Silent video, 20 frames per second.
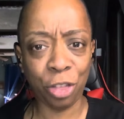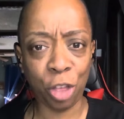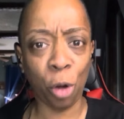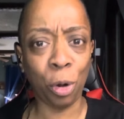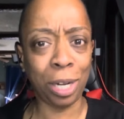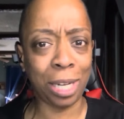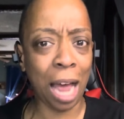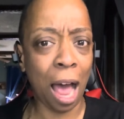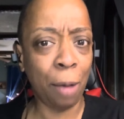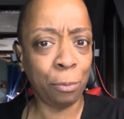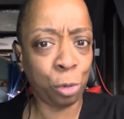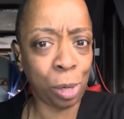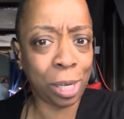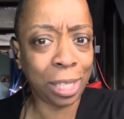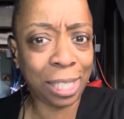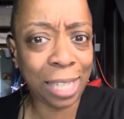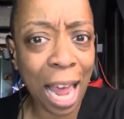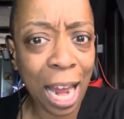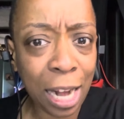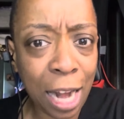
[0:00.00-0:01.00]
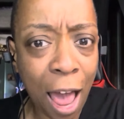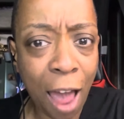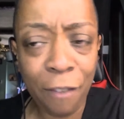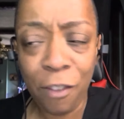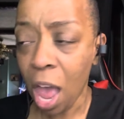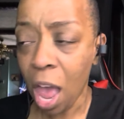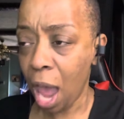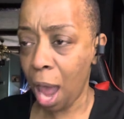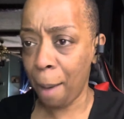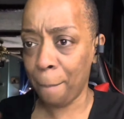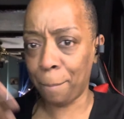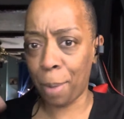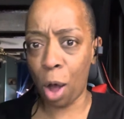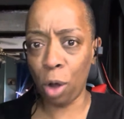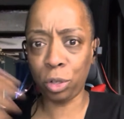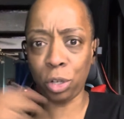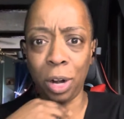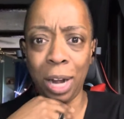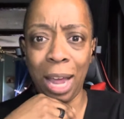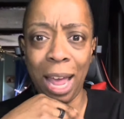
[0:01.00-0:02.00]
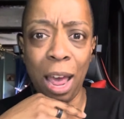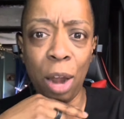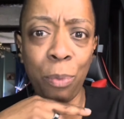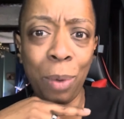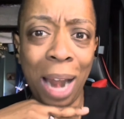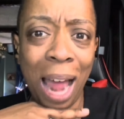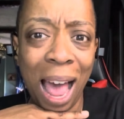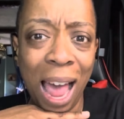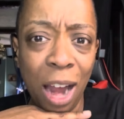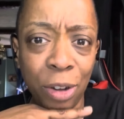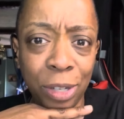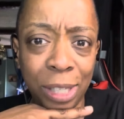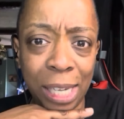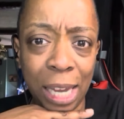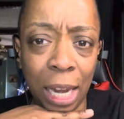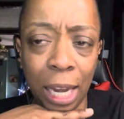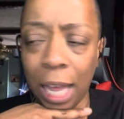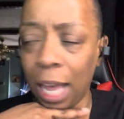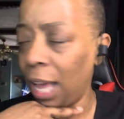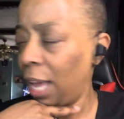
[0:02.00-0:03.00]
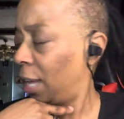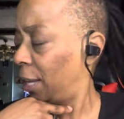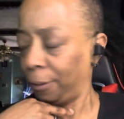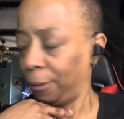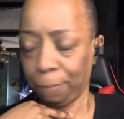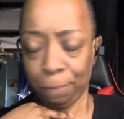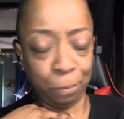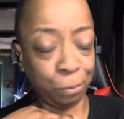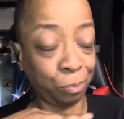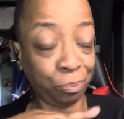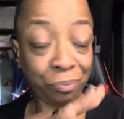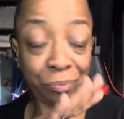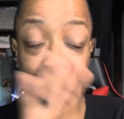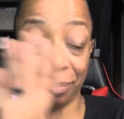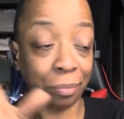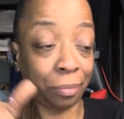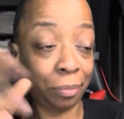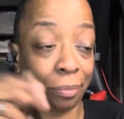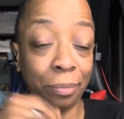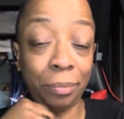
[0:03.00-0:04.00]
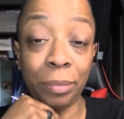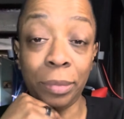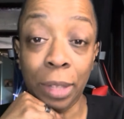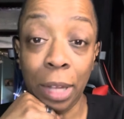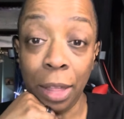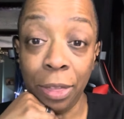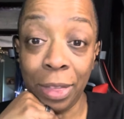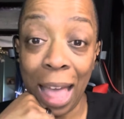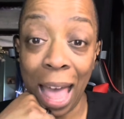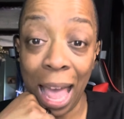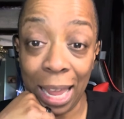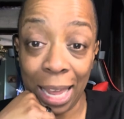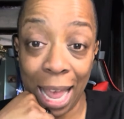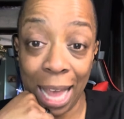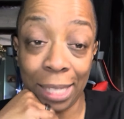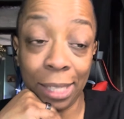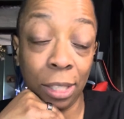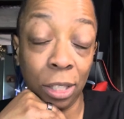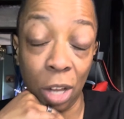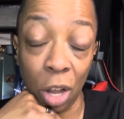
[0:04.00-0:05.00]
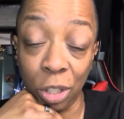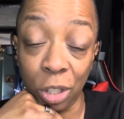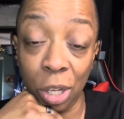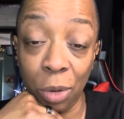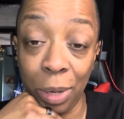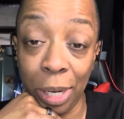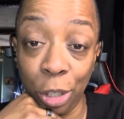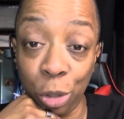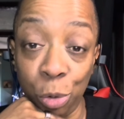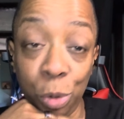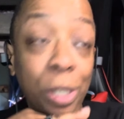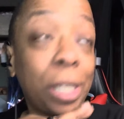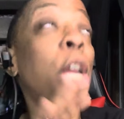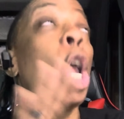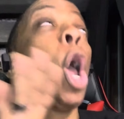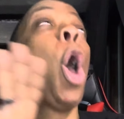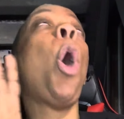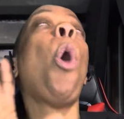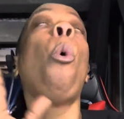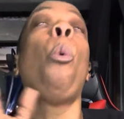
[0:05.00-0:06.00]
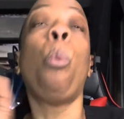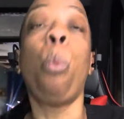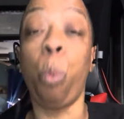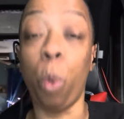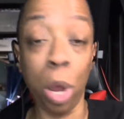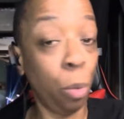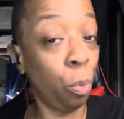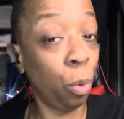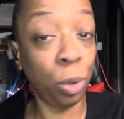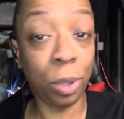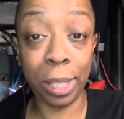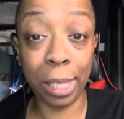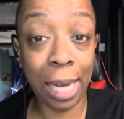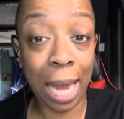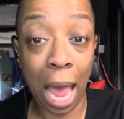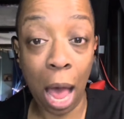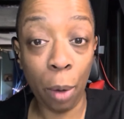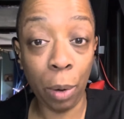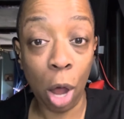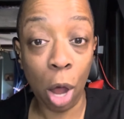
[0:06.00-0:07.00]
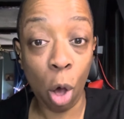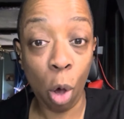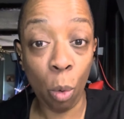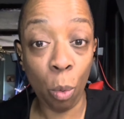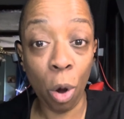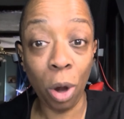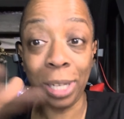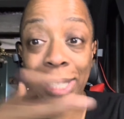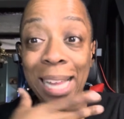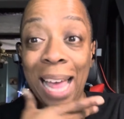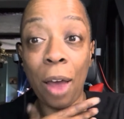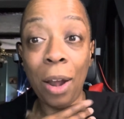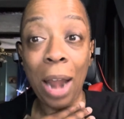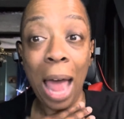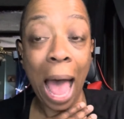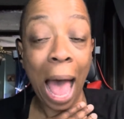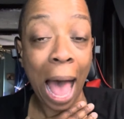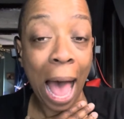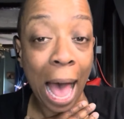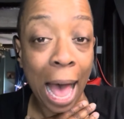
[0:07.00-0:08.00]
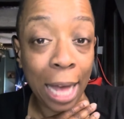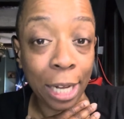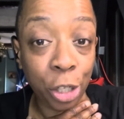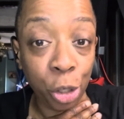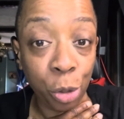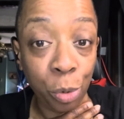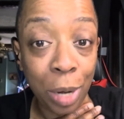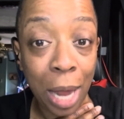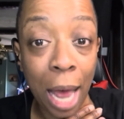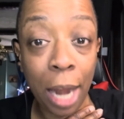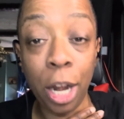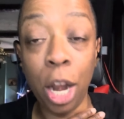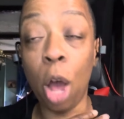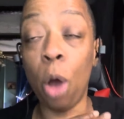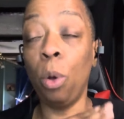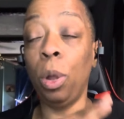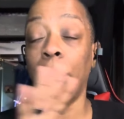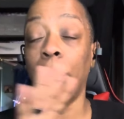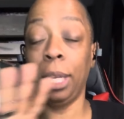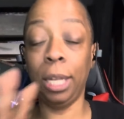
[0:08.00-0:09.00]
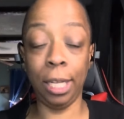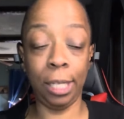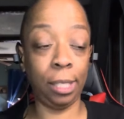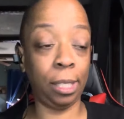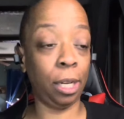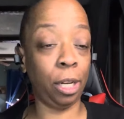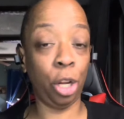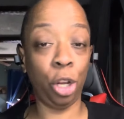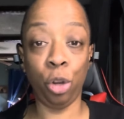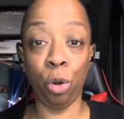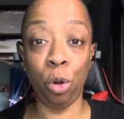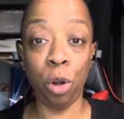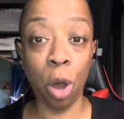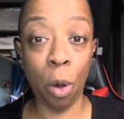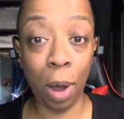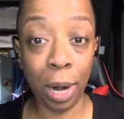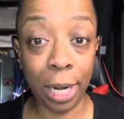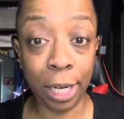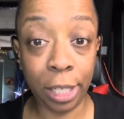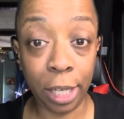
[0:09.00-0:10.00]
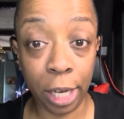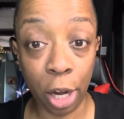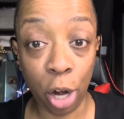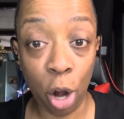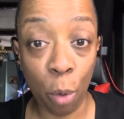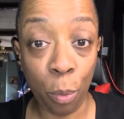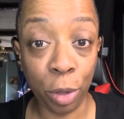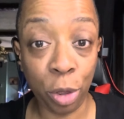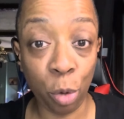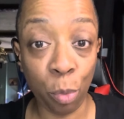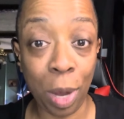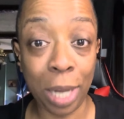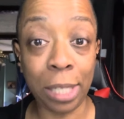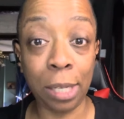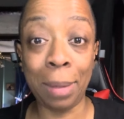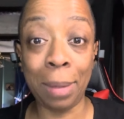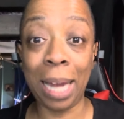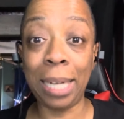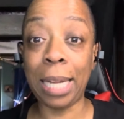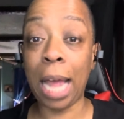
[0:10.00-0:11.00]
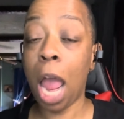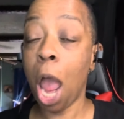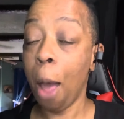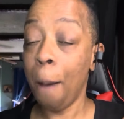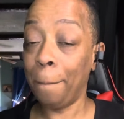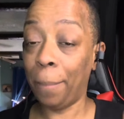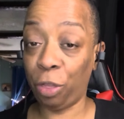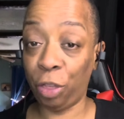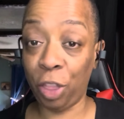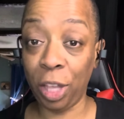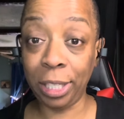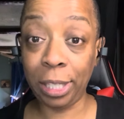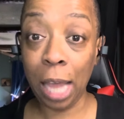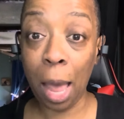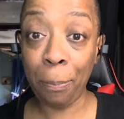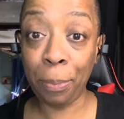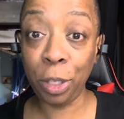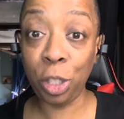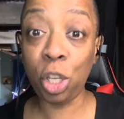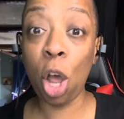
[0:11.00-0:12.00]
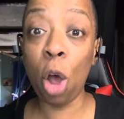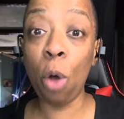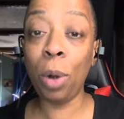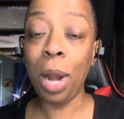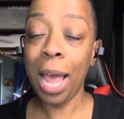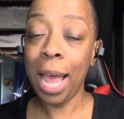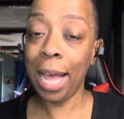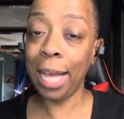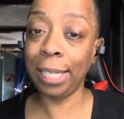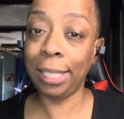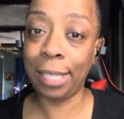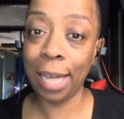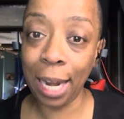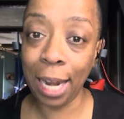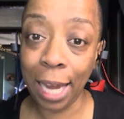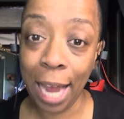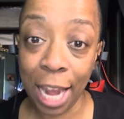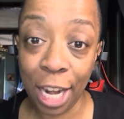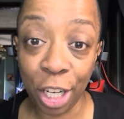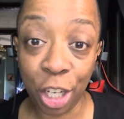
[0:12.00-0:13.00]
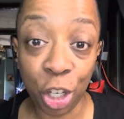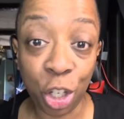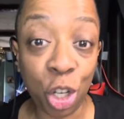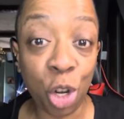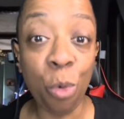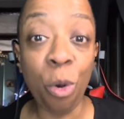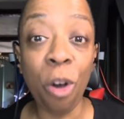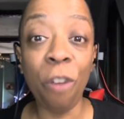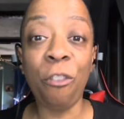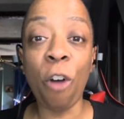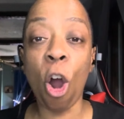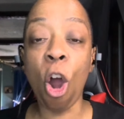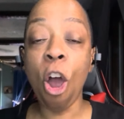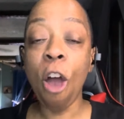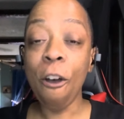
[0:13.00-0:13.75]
30 times with a steak knife and bonked on the head with an iron skillet. That case is also interesting. We will see how it all works out. I do not know. Listen, you know I need to get on with the rest of my day. But this episode is dedicated to two of our